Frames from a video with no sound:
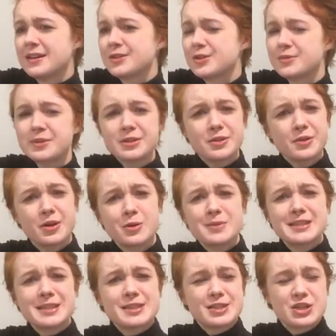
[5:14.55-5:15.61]
So I'm gonna go home
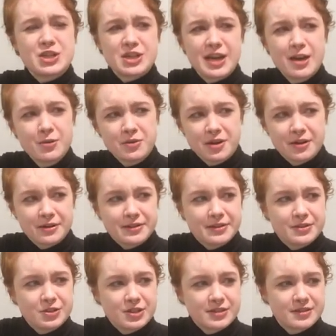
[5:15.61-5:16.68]
and take a shower
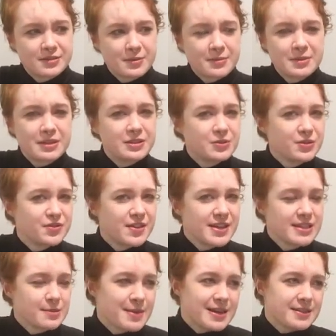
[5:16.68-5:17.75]
and just maybe like do a
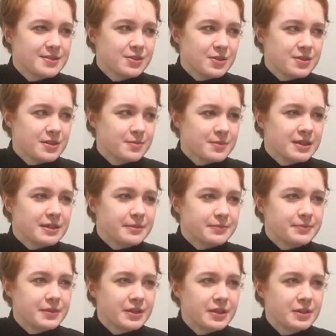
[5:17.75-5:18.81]
face mask or something,
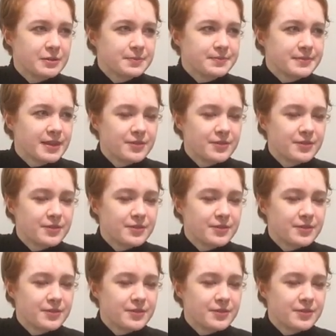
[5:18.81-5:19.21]
you know?